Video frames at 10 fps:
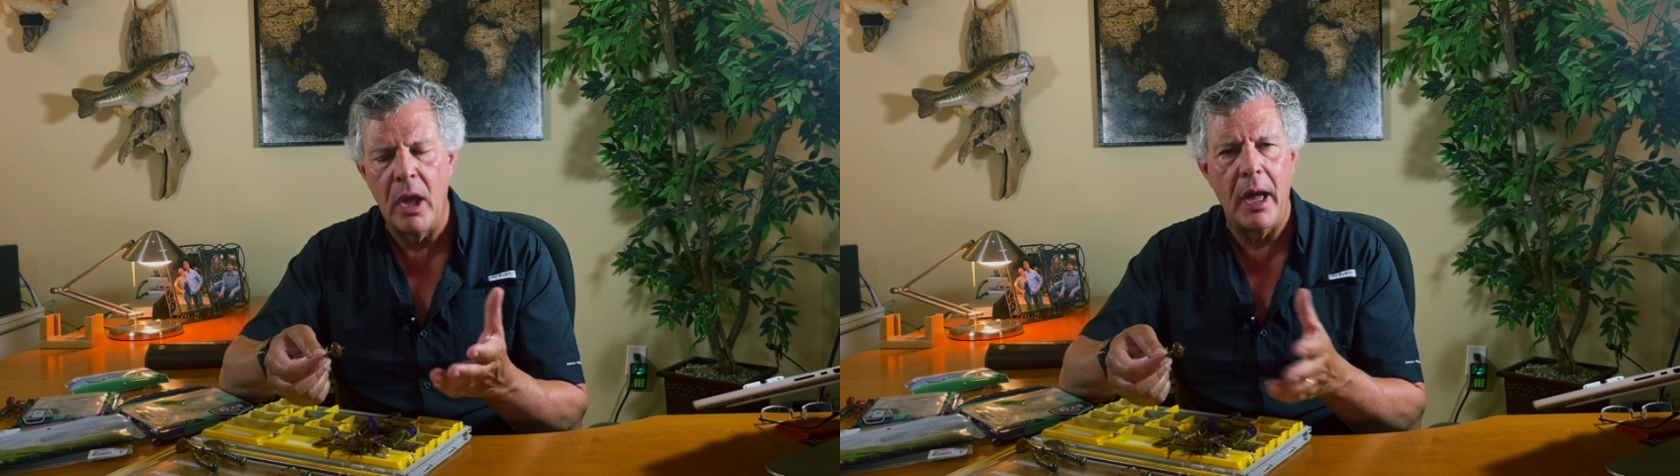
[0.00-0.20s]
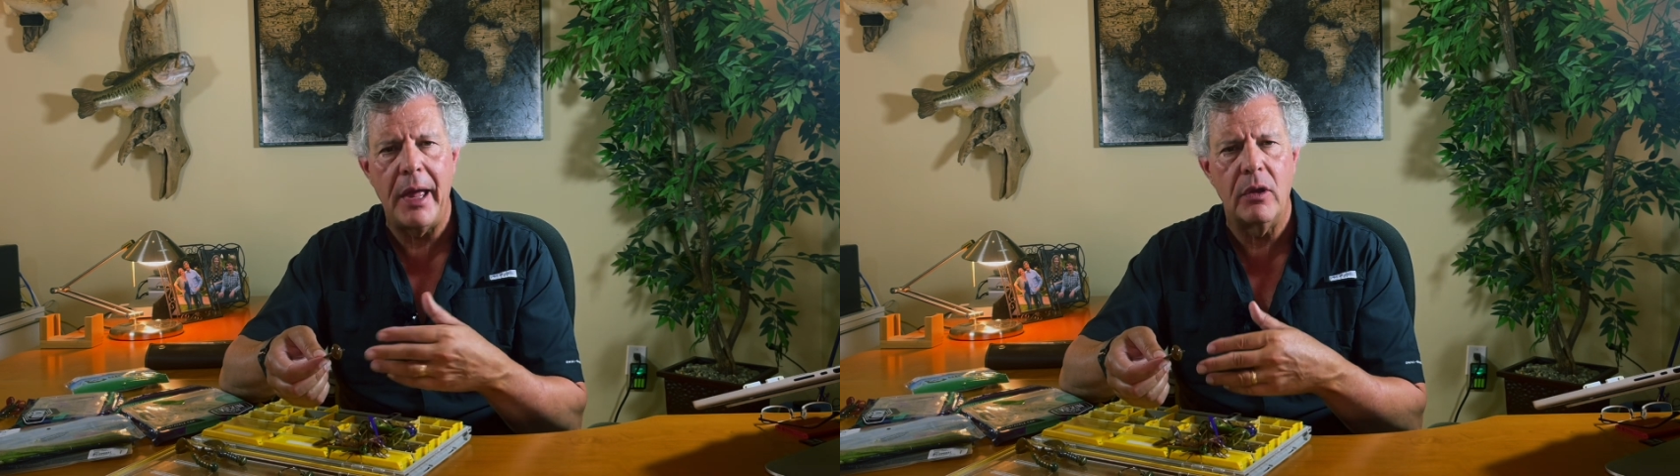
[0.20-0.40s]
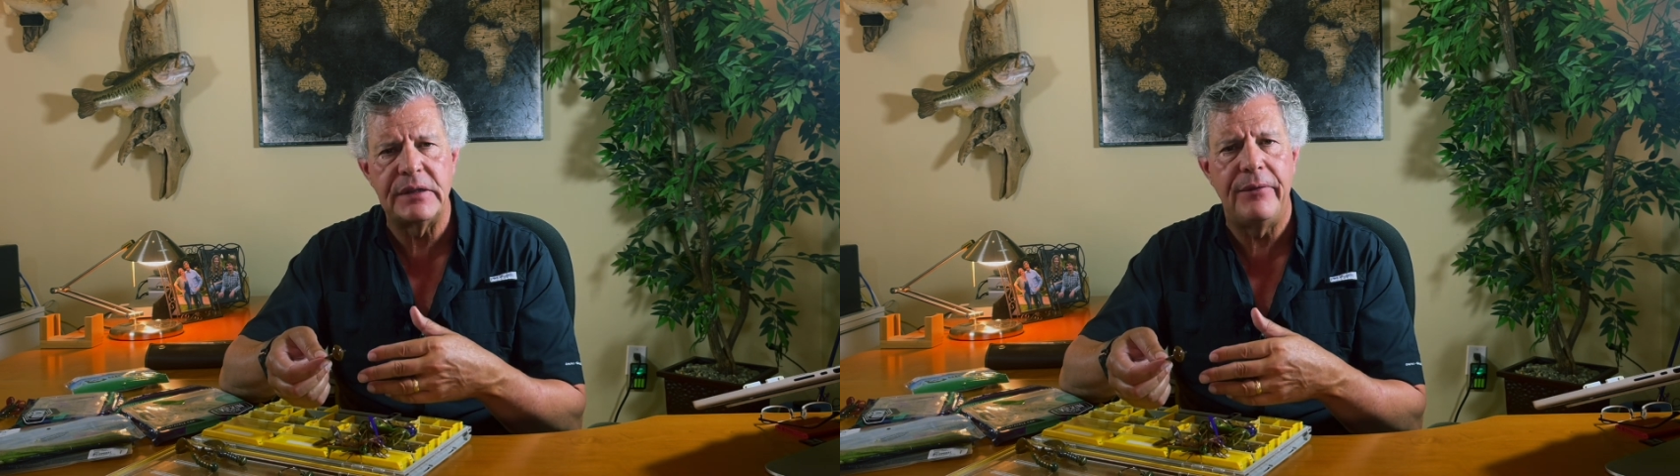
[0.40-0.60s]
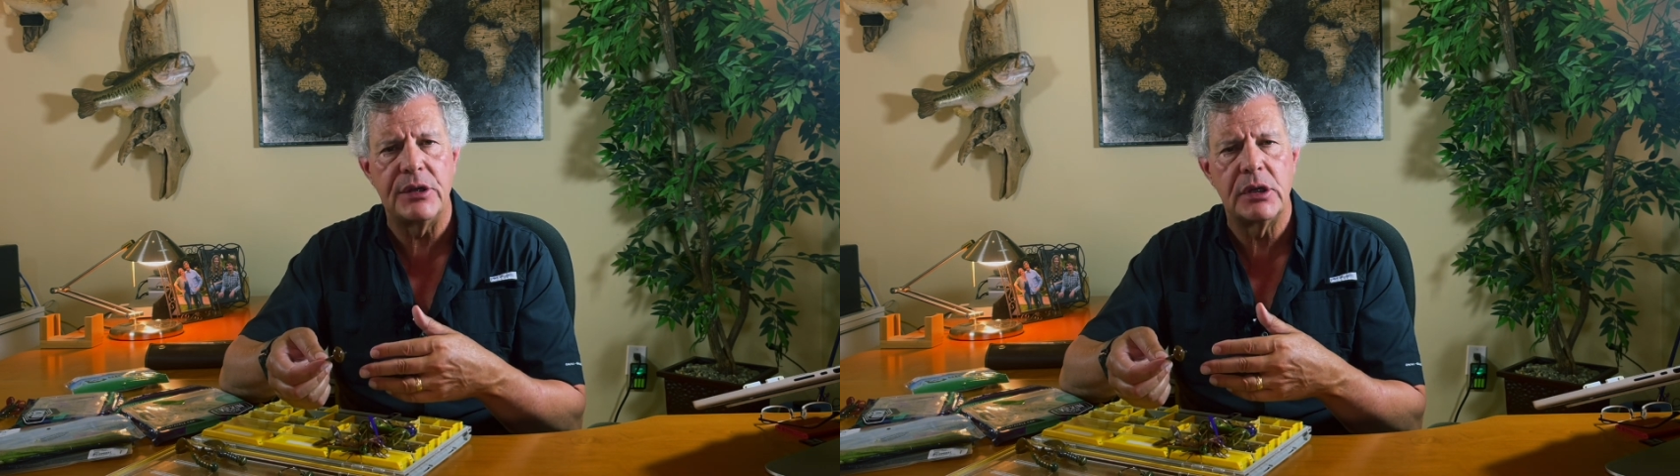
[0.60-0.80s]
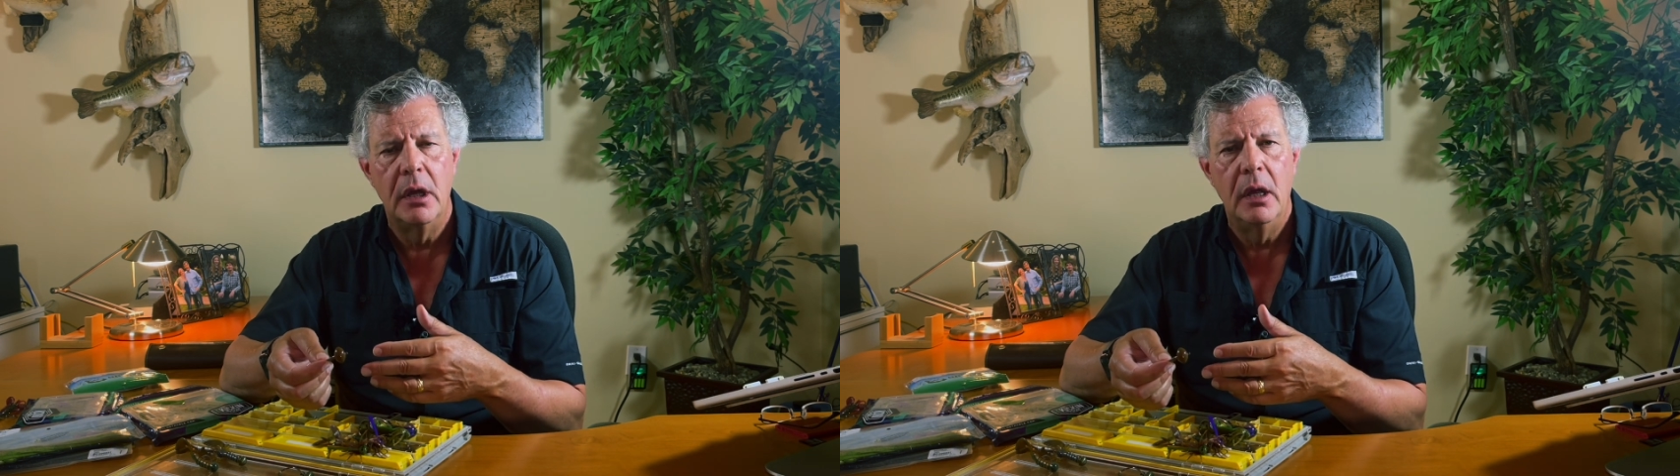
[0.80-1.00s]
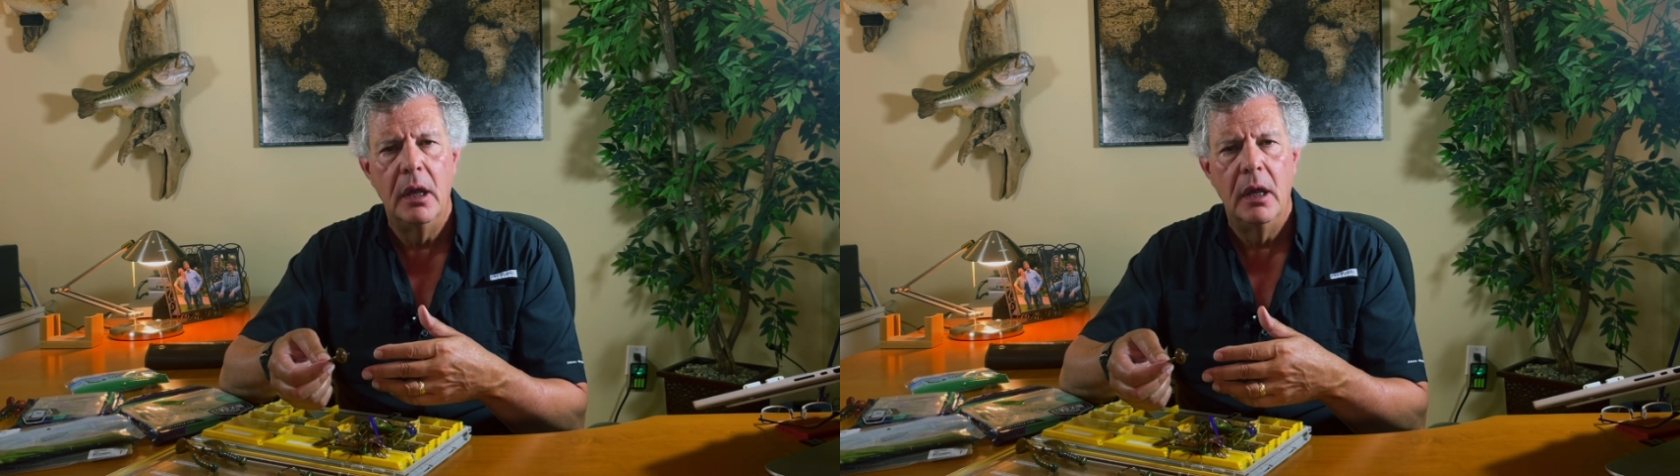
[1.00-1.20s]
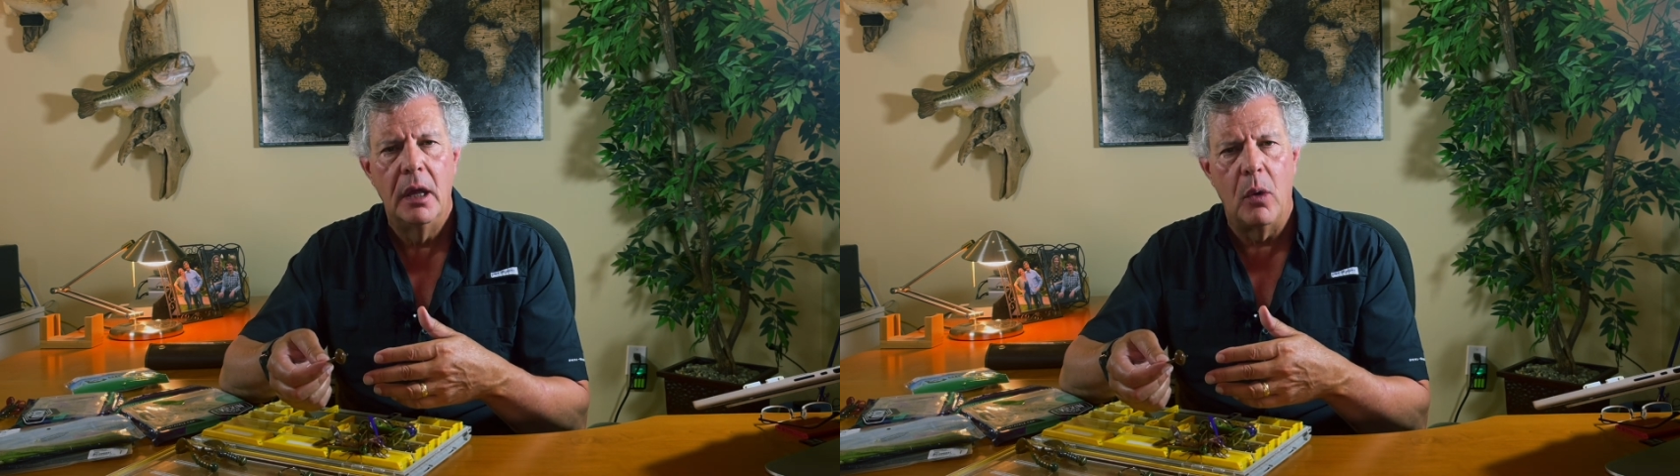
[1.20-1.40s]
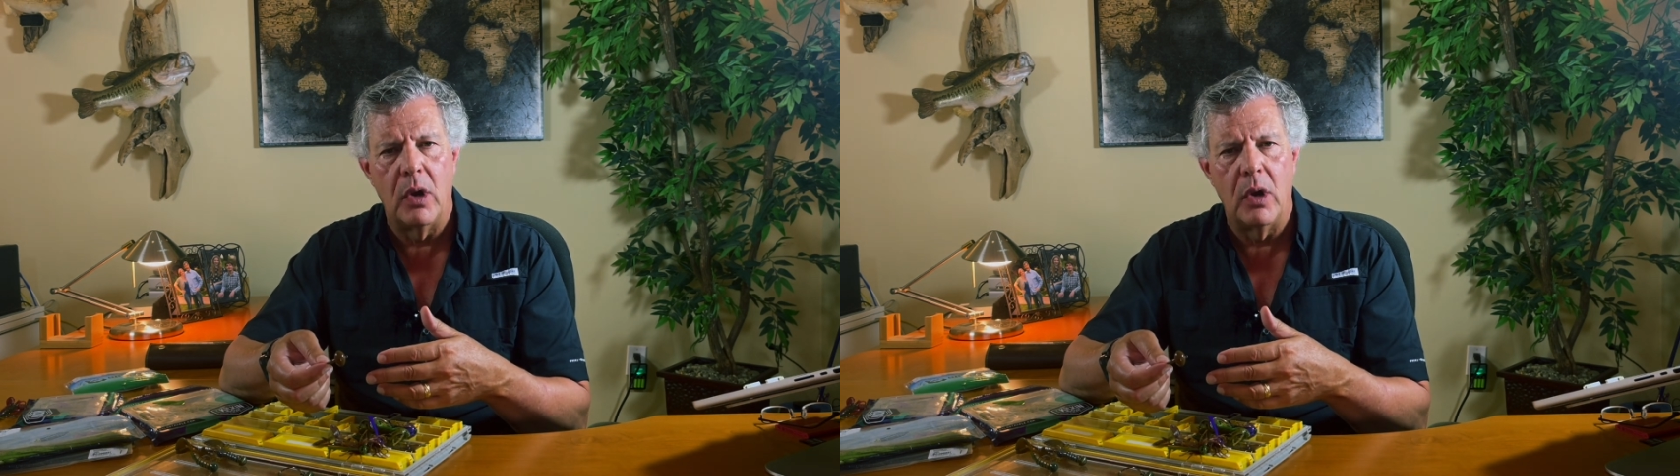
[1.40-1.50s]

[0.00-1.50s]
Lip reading: I always fish a